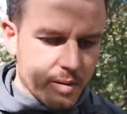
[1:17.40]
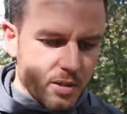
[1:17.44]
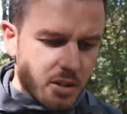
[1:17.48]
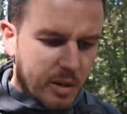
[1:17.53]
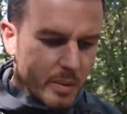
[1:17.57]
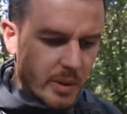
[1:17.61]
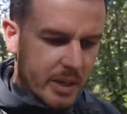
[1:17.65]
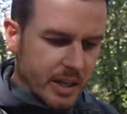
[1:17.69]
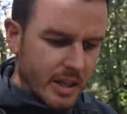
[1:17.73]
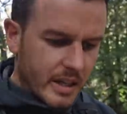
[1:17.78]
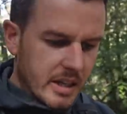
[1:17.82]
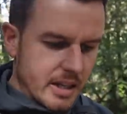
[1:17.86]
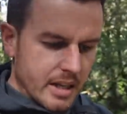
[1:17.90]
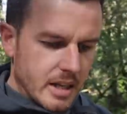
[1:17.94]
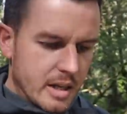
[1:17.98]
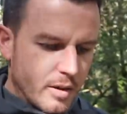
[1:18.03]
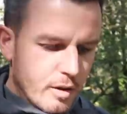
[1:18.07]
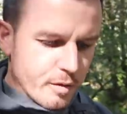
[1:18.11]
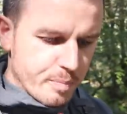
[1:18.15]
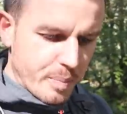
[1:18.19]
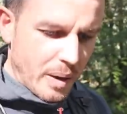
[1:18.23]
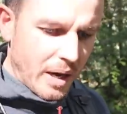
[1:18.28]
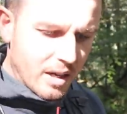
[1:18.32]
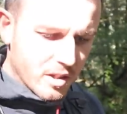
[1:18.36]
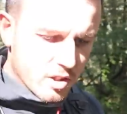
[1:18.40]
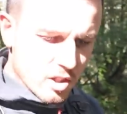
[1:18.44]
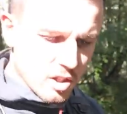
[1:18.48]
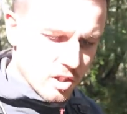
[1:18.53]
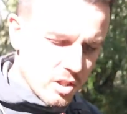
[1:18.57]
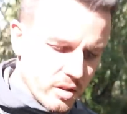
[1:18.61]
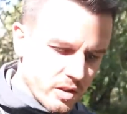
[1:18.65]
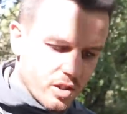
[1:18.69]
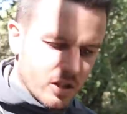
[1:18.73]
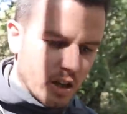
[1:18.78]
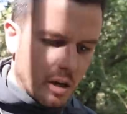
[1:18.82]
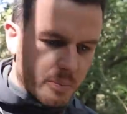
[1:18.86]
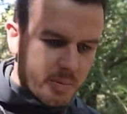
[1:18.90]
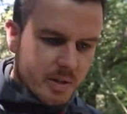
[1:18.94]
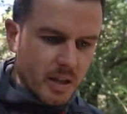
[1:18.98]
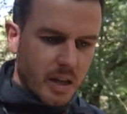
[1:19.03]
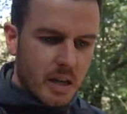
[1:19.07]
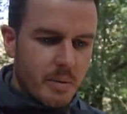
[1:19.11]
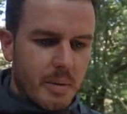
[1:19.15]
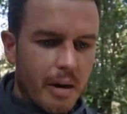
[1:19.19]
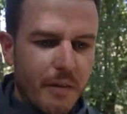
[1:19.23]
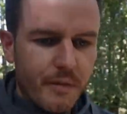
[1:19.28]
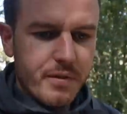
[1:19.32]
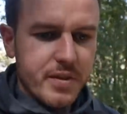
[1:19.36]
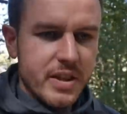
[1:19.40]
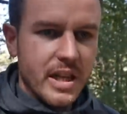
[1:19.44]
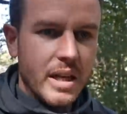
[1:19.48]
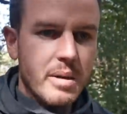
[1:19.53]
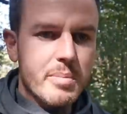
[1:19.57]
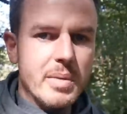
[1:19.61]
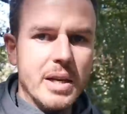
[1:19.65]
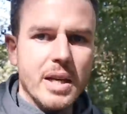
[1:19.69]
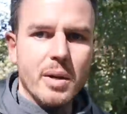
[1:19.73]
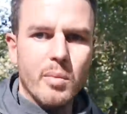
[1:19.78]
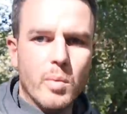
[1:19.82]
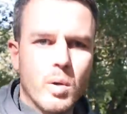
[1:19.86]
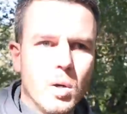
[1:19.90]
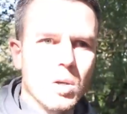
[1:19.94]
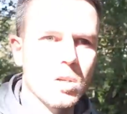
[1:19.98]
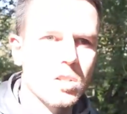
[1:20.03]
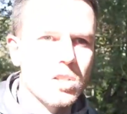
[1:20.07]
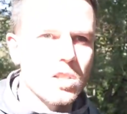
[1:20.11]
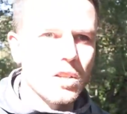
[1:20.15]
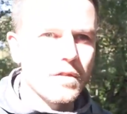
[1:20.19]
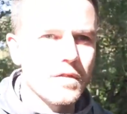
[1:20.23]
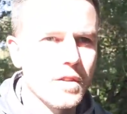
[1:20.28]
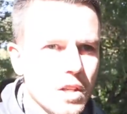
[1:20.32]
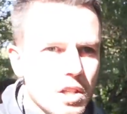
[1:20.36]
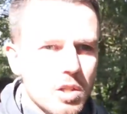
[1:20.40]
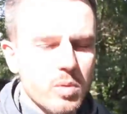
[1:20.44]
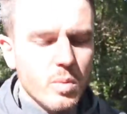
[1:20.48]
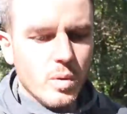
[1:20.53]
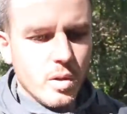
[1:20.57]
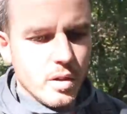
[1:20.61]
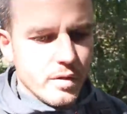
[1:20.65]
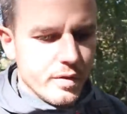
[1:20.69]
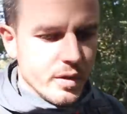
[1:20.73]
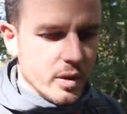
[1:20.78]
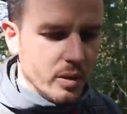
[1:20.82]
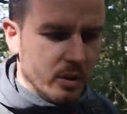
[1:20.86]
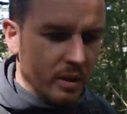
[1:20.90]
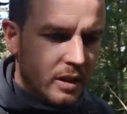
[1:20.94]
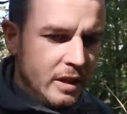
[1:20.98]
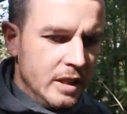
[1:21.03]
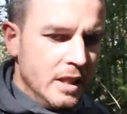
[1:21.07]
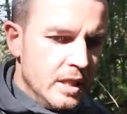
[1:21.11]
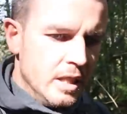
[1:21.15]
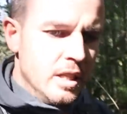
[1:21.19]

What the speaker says: So we've parked just at the top, it's only about a 10-minute walk to the first waterfall.